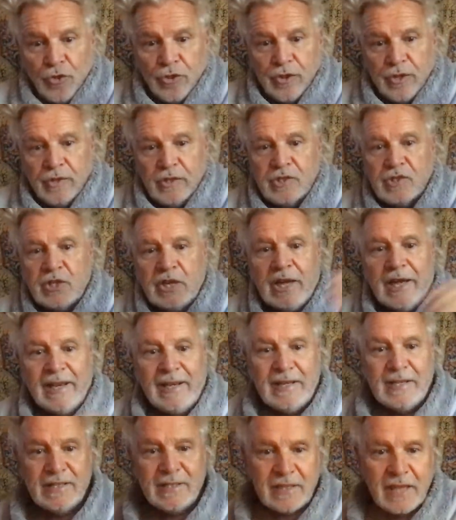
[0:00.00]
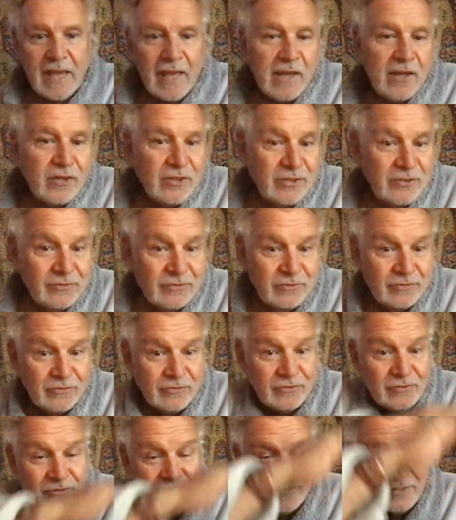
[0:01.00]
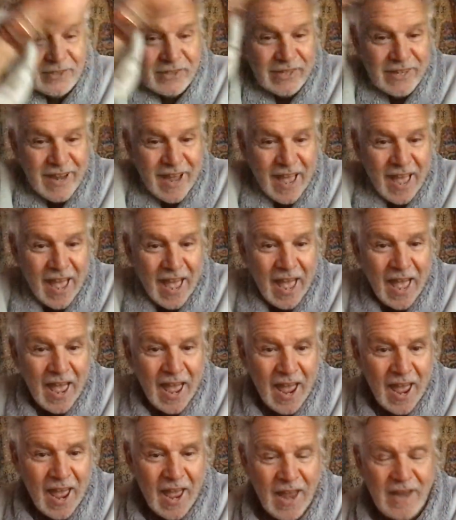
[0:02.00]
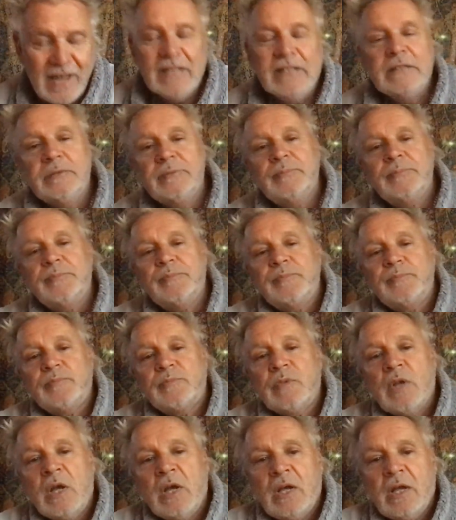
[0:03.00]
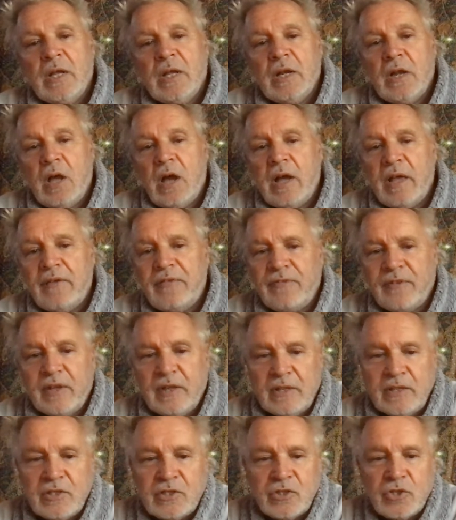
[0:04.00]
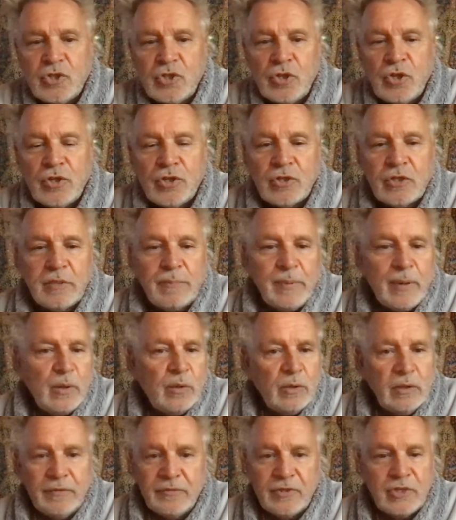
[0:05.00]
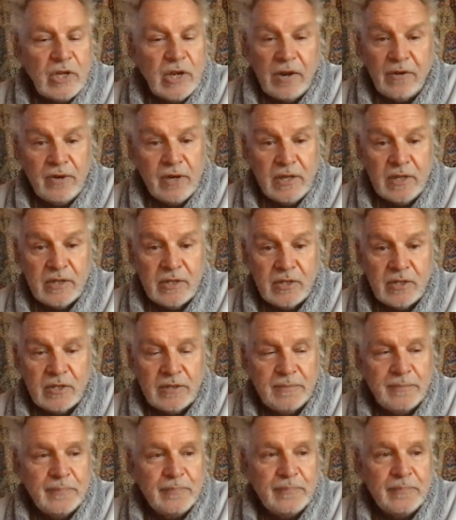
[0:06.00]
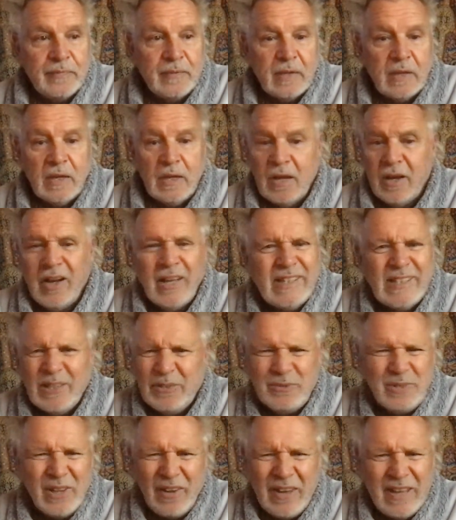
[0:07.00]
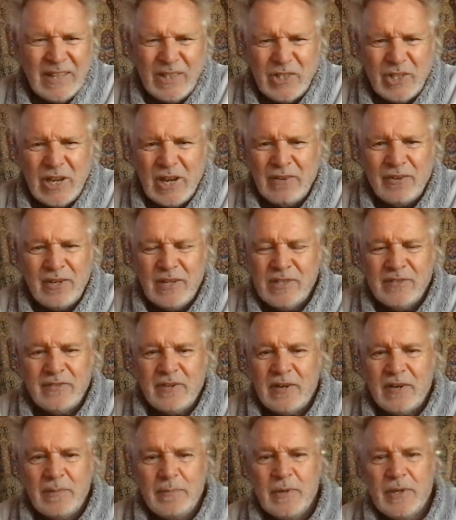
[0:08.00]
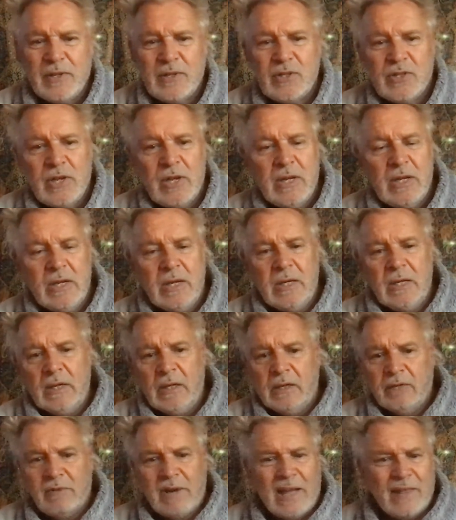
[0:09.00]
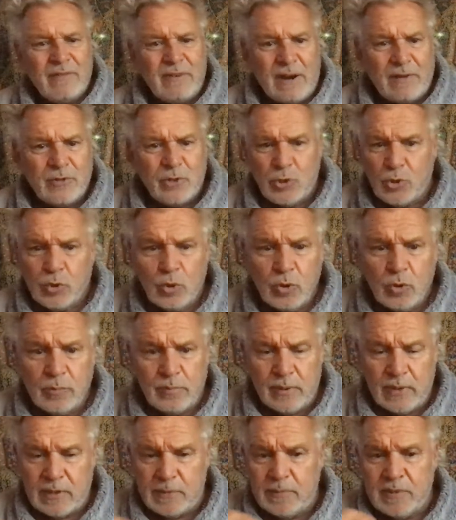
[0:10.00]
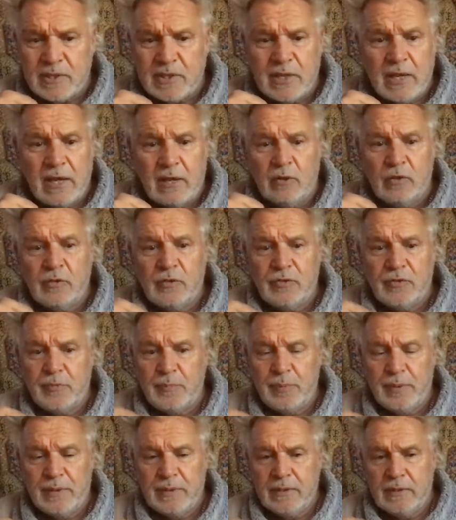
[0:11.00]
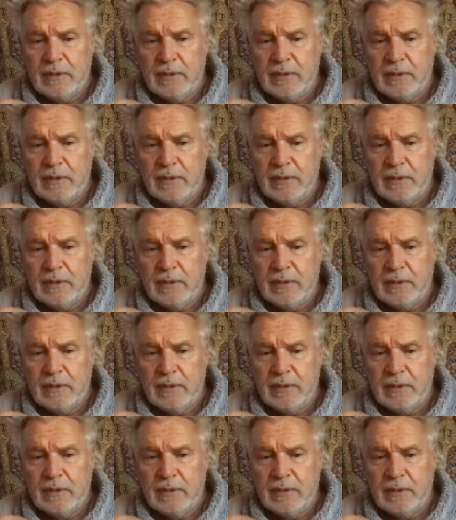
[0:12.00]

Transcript: Sliding scale. Yay! Life is just a bowl of cherries. I don't like cherries very much. Rather have strawberries myself, but